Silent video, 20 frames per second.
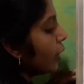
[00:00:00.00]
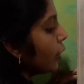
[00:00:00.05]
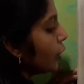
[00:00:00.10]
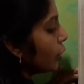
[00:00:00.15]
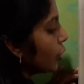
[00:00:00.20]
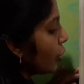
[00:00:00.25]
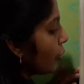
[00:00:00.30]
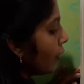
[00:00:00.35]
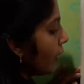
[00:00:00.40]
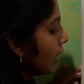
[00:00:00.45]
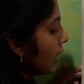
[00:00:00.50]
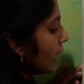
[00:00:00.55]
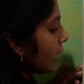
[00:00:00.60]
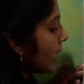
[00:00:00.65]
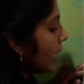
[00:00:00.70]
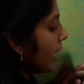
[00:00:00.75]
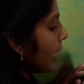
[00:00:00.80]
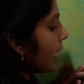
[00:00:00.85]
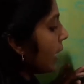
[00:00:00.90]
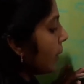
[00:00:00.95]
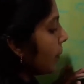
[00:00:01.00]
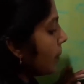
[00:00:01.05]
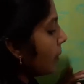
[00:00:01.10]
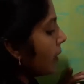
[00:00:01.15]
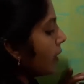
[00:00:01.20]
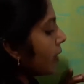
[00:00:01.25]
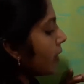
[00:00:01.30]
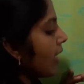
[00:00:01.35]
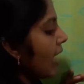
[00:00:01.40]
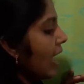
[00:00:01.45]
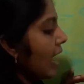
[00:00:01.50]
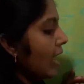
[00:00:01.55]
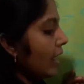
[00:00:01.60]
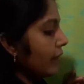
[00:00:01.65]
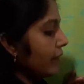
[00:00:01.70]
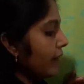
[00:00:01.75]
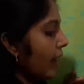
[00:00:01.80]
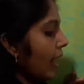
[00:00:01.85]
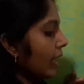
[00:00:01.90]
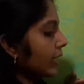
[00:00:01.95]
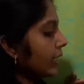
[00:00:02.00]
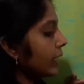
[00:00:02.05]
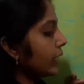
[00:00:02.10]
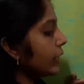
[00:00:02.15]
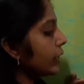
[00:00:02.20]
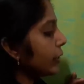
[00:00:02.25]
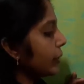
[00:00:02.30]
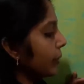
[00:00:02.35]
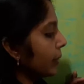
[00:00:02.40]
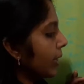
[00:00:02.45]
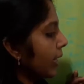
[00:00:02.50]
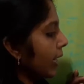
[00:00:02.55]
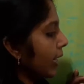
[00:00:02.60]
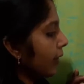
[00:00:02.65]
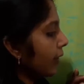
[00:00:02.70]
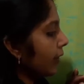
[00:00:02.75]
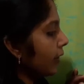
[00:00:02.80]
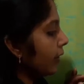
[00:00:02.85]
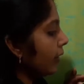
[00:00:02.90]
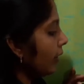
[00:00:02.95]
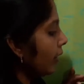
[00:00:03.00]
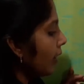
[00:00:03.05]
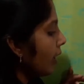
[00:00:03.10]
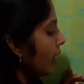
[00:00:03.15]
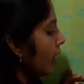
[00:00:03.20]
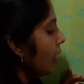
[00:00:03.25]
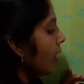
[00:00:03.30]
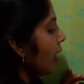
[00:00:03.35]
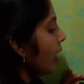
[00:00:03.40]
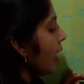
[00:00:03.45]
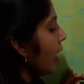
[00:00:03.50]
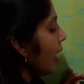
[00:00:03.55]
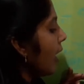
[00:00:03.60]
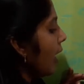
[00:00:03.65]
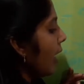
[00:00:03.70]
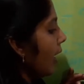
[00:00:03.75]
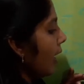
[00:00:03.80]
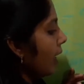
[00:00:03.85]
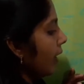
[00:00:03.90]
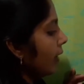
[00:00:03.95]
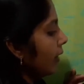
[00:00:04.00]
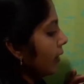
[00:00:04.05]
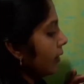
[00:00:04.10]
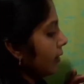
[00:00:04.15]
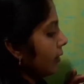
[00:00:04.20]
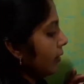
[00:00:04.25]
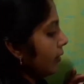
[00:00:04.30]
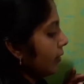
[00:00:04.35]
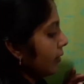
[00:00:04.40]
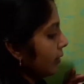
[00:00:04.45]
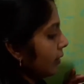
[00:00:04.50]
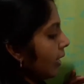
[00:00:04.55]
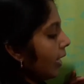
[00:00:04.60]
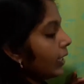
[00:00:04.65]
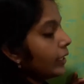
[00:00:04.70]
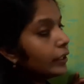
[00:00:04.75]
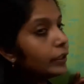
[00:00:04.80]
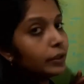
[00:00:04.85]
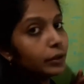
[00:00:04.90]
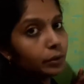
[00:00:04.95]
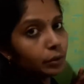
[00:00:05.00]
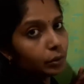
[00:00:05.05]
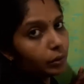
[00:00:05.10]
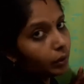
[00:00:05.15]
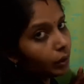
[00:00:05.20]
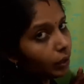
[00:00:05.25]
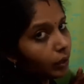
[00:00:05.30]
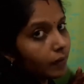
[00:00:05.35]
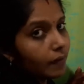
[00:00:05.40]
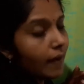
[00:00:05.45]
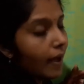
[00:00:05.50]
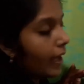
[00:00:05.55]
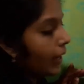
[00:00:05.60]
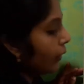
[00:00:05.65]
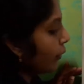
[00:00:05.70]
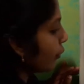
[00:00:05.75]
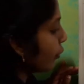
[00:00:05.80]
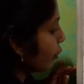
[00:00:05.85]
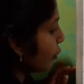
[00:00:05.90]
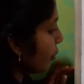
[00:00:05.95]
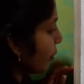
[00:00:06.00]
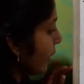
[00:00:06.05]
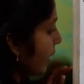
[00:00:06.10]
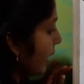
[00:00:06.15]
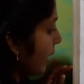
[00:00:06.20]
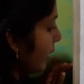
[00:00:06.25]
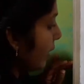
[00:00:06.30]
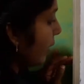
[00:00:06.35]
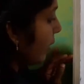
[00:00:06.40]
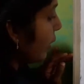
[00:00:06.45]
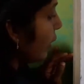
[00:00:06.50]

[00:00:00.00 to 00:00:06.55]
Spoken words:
So we will keep the R factors together and the other two values together.